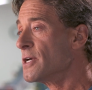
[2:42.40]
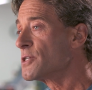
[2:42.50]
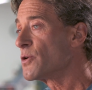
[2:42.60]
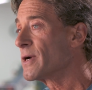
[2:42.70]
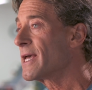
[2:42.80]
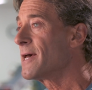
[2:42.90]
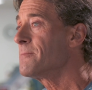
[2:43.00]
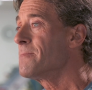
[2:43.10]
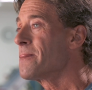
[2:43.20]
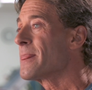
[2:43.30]
So
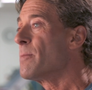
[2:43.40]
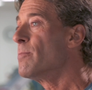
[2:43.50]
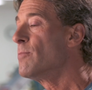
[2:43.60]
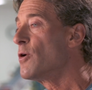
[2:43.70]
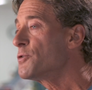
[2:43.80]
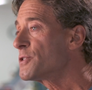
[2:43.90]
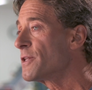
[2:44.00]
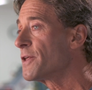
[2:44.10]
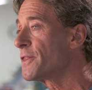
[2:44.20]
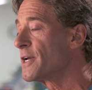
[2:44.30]
again,
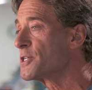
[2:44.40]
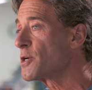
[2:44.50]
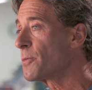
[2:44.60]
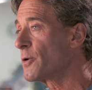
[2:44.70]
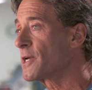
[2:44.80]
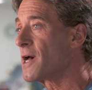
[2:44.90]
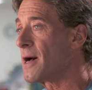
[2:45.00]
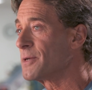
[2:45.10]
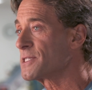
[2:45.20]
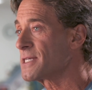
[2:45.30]
most of the things are pretty
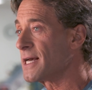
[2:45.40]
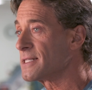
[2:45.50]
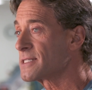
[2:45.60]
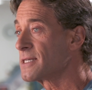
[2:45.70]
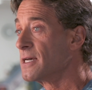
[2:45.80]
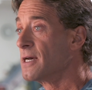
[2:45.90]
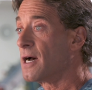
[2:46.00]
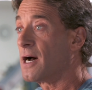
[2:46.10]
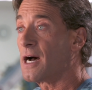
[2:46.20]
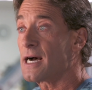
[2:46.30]
common sense.
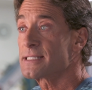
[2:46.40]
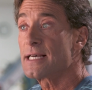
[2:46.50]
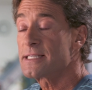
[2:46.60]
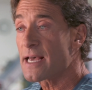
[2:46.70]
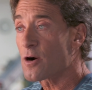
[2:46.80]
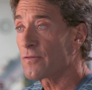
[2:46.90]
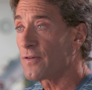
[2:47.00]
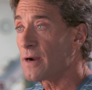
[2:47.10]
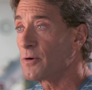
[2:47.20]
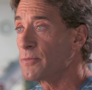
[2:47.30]
Uh, I say take our
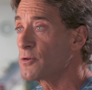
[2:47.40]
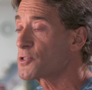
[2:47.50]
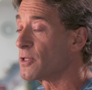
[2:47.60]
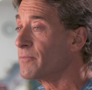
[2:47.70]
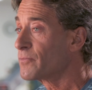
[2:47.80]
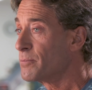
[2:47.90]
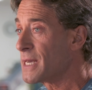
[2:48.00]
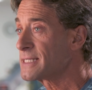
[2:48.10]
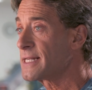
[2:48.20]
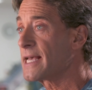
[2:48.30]
Fibromucil,
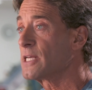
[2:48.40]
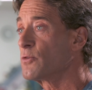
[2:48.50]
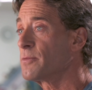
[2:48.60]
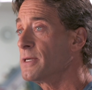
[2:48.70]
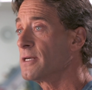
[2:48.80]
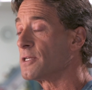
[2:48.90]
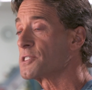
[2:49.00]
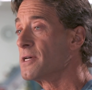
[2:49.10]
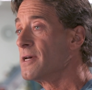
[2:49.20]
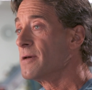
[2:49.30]
best taken with meals